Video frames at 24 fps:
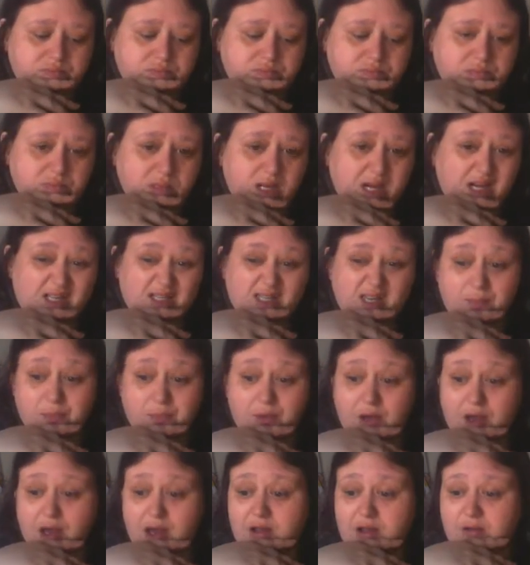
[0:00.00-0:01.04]
That's about
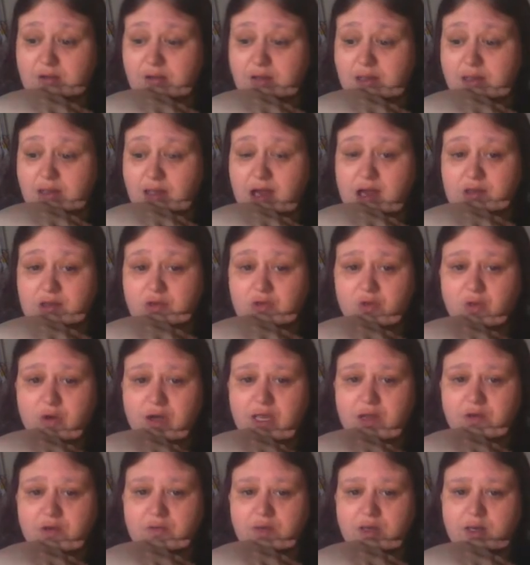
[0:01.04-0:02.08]
it really. That's all I
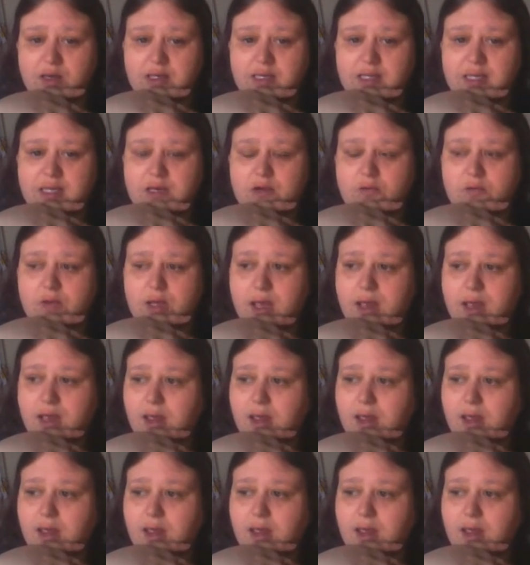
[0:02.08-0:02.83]
can really tell you.